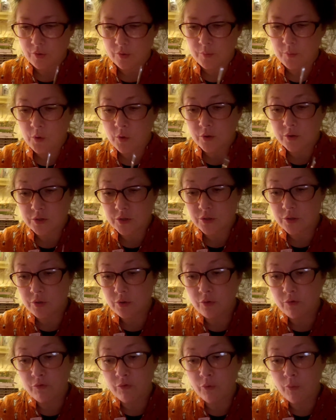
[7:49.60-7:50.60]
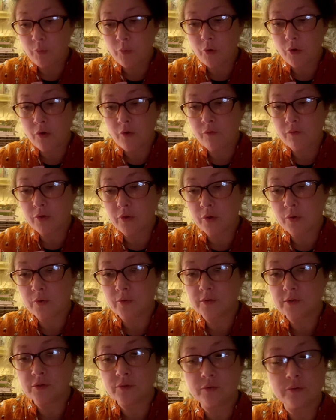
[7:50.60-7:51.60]
I'm going to do a few more of
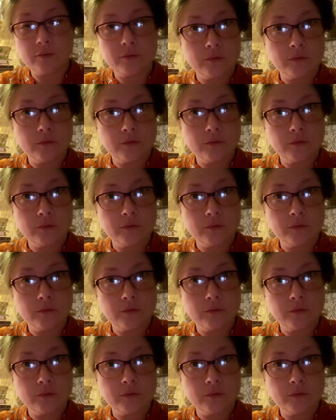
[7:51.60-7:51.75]
those.